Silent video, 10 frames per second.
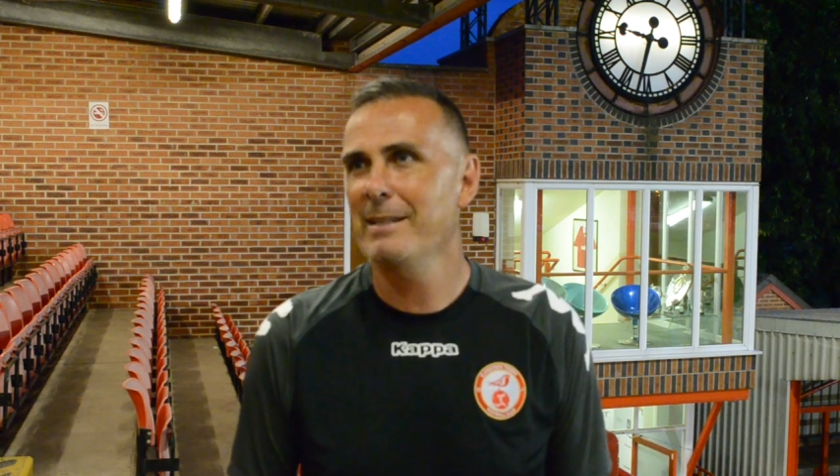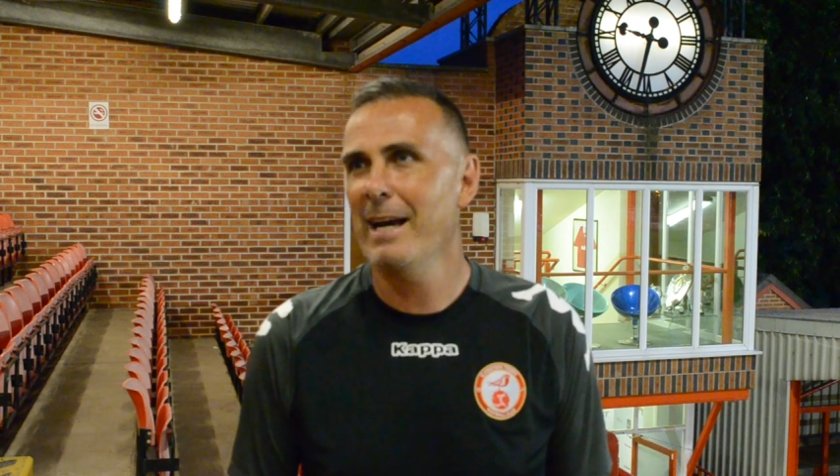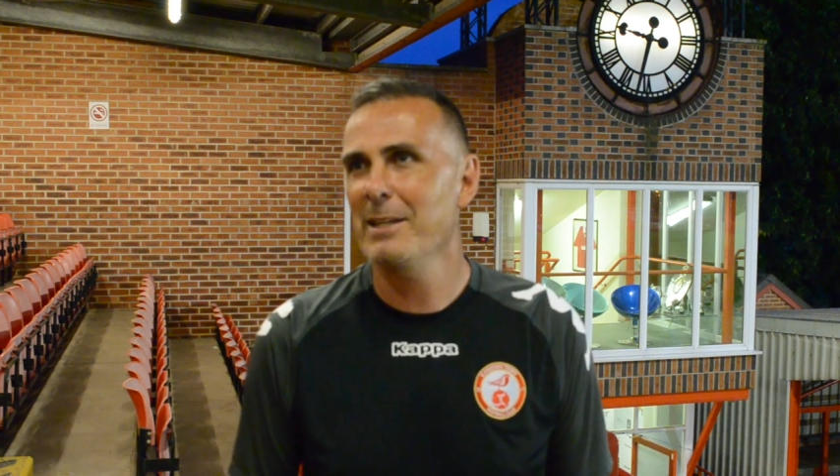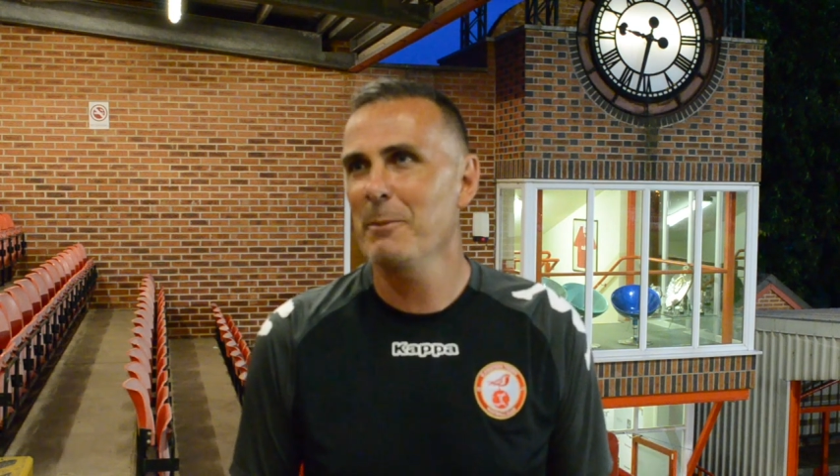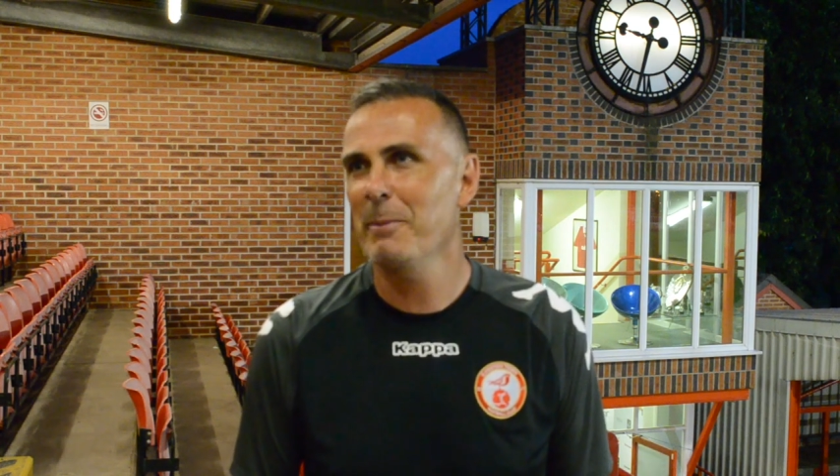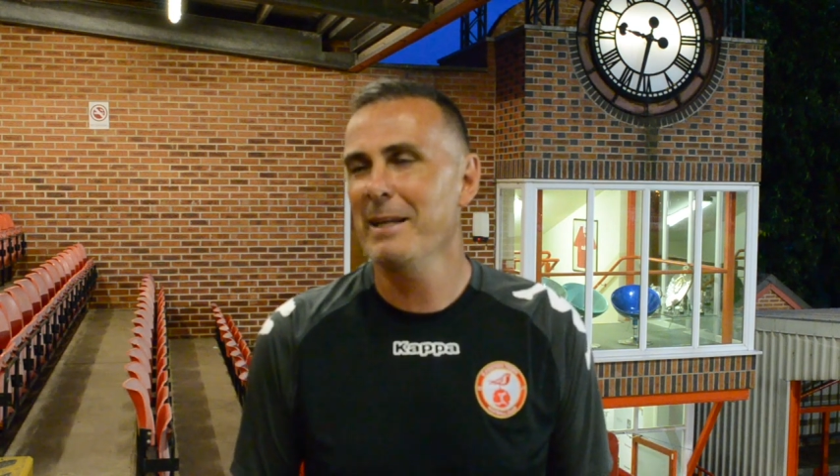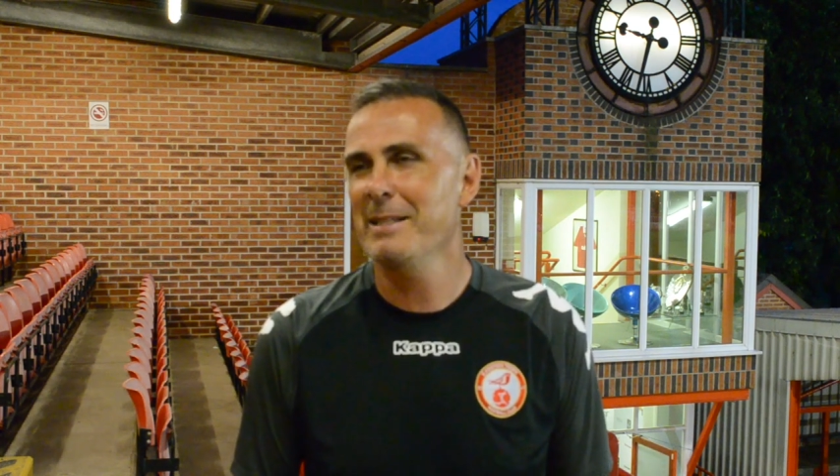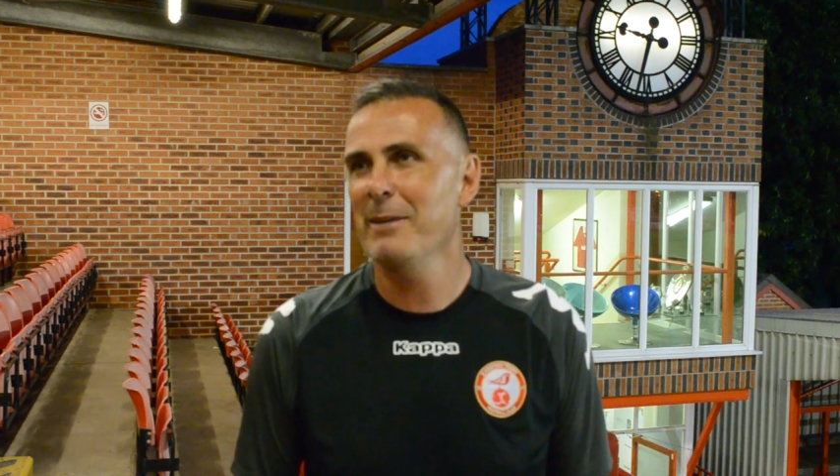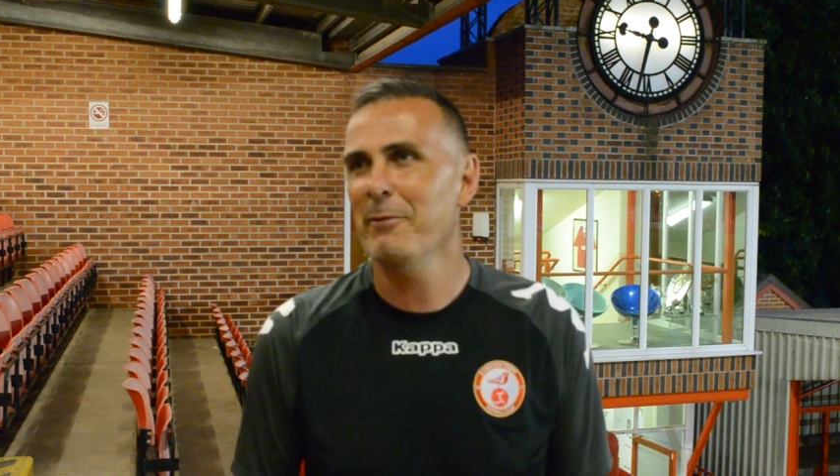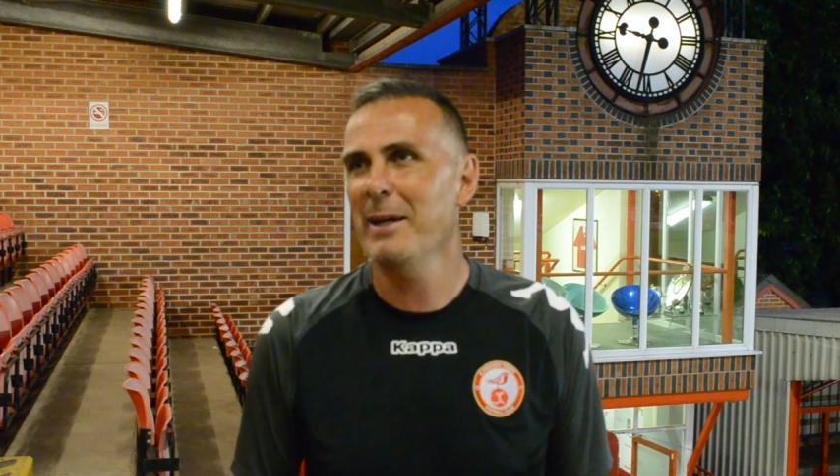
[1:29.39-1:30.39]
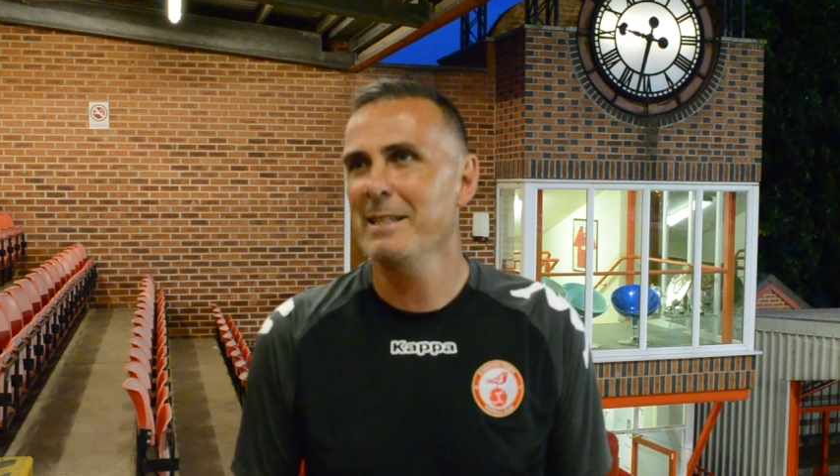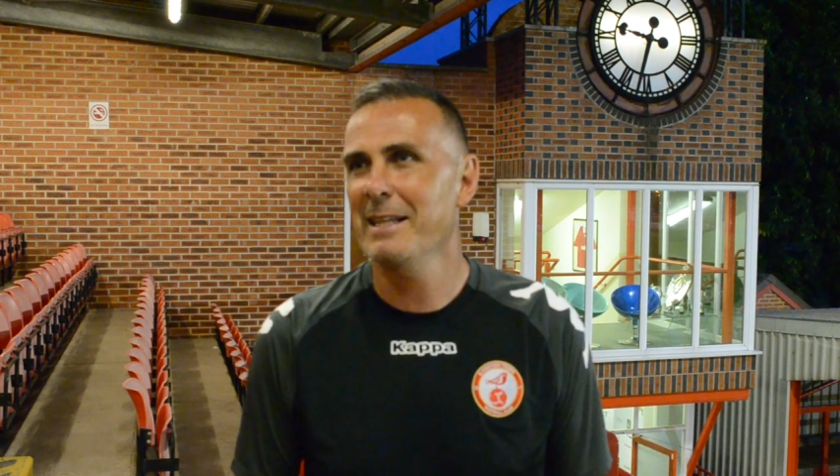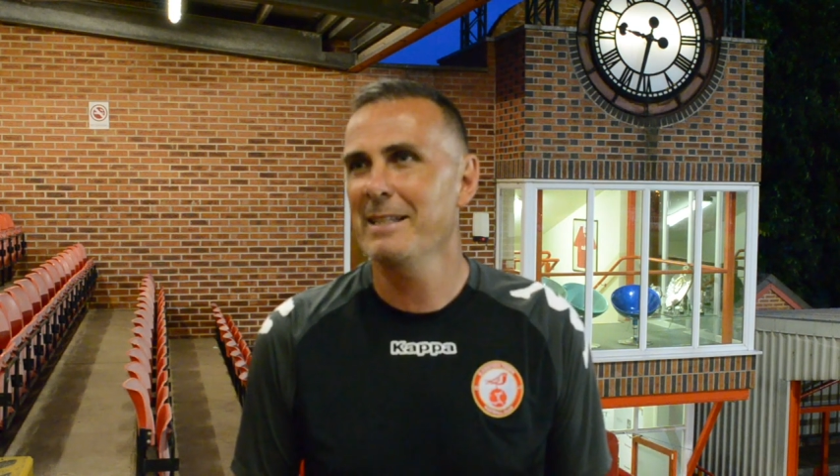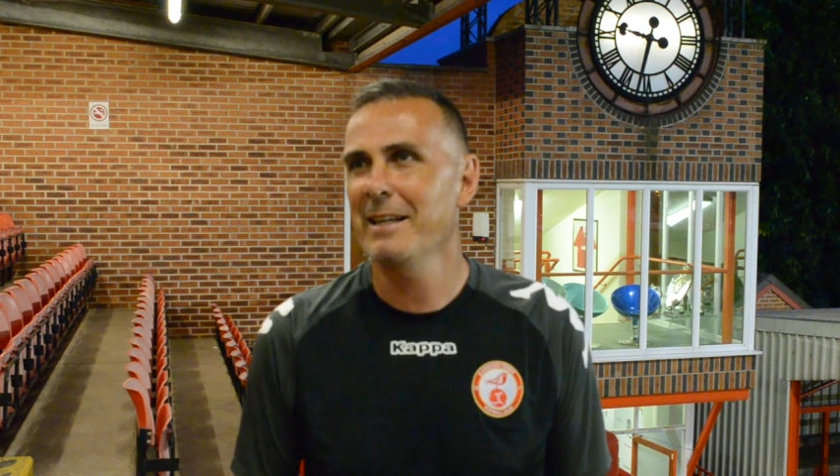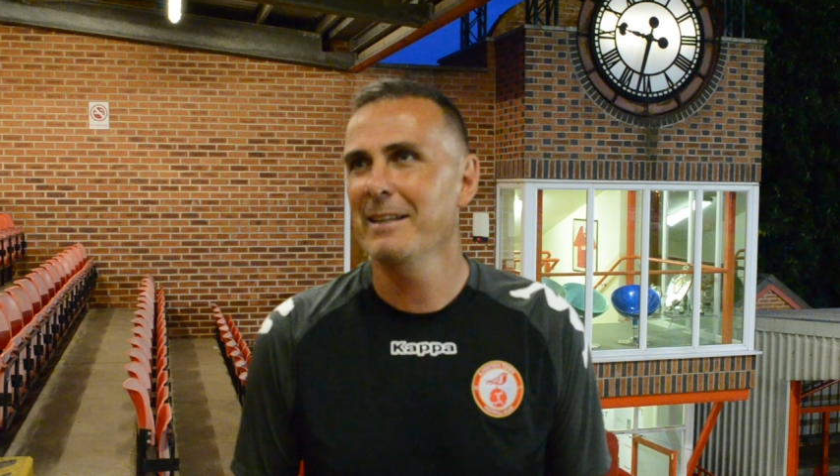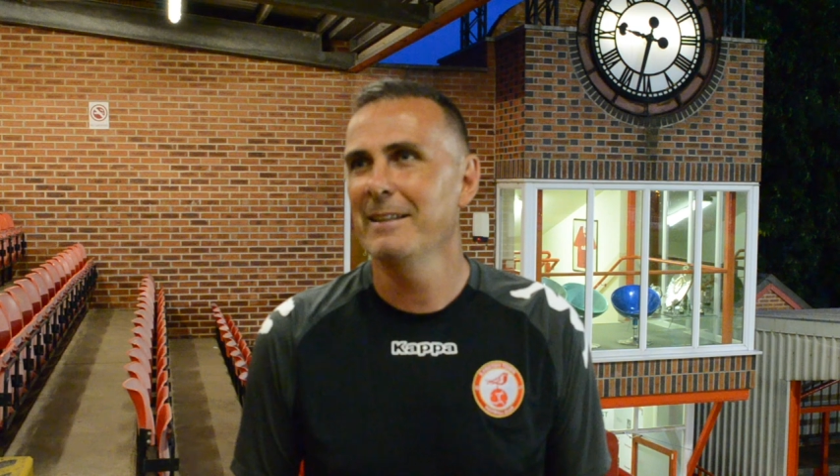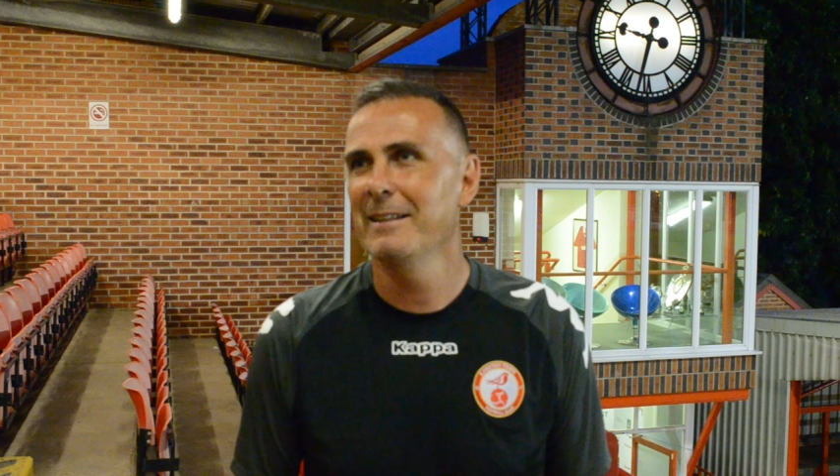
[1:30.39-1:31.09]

task to pick a team for next Saturday.